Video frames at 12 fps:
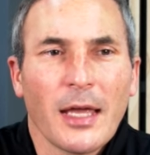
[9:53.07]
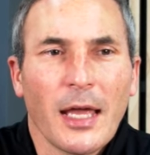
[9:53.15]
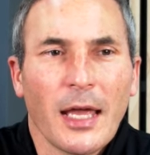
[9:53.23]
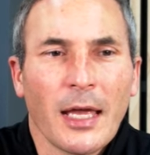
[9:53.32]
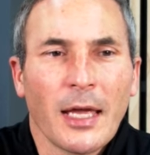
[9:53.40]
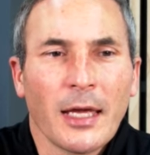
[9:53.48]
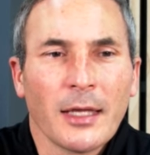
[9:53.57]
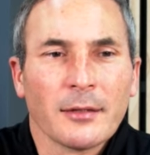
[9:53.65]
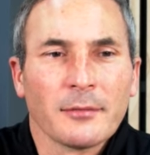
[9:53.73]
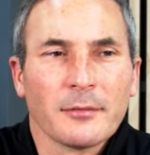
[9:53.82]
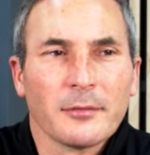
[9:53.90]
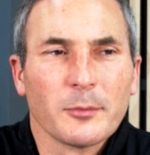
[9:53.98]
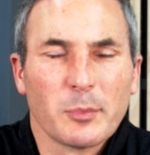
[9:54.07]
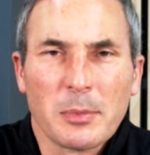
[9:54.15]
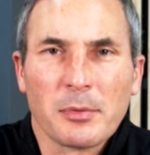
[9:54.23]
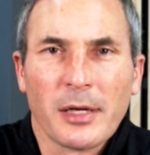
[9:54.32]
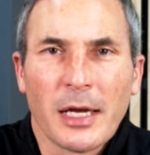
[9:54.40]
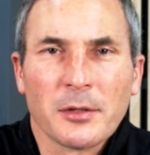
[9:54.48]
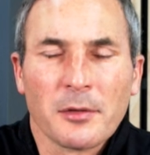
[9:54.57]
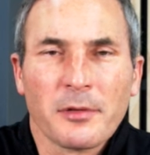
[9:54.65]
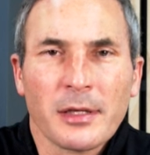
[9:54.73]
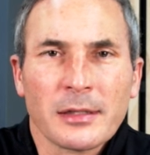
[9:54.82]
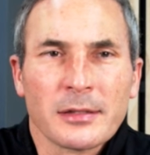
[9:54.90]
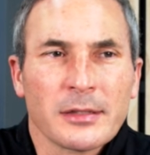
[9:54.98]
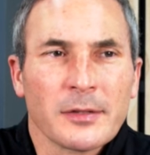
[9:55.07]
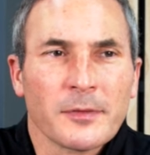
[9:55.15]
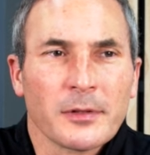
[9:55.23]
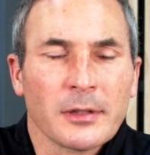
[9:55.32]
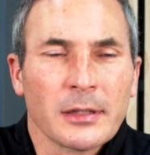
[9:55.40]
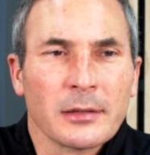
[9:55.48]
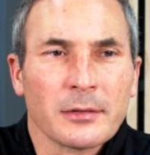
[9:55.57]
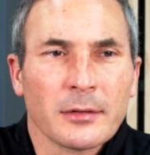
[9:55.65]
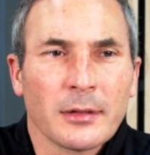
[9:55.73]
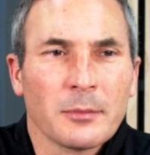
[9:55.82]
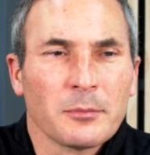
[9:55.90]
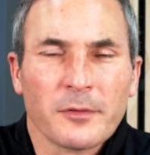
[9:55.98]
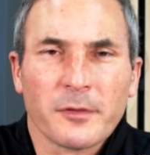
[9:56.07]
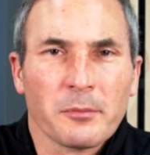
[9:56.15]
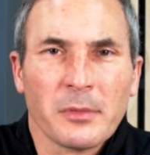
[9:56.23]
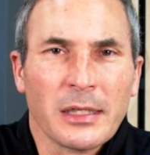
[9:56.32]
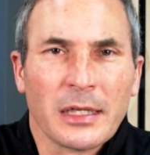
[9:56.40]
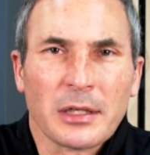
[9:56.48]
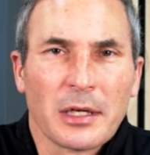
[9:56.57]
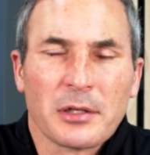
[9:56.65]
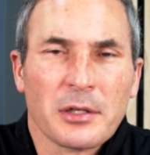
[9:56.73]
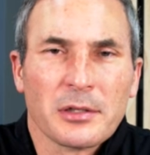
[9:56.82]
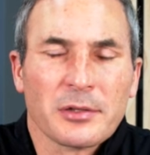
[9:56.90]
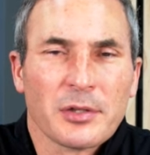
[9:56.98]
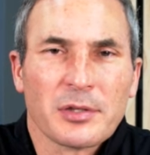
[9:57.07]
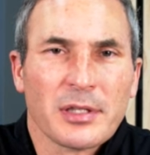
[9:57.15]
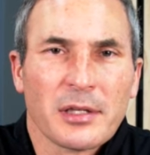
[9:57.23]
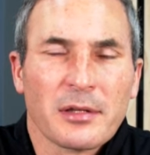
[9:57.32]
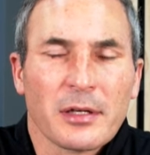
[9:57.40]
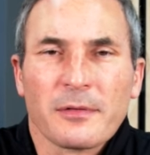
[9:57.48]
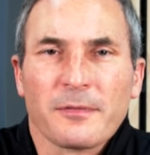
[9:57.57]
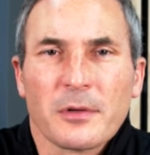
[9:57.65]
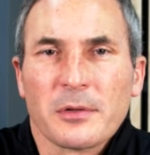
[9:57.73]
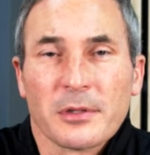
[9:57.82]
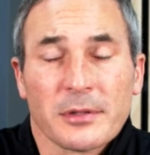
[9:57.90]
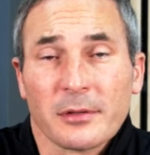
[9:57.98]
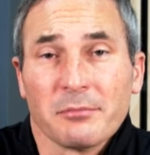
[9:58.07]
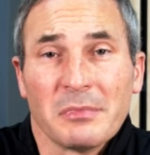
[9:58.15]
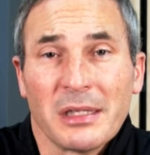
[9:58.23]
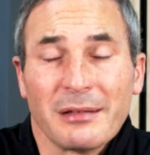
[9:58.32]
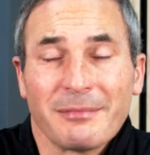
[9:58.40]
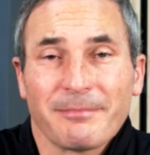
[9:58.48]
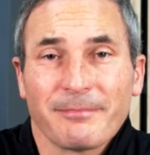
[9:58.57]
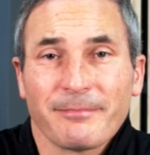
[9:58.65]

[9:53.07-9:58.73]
and people handle things differently. But for me, I couldn't just sit there and focus on me.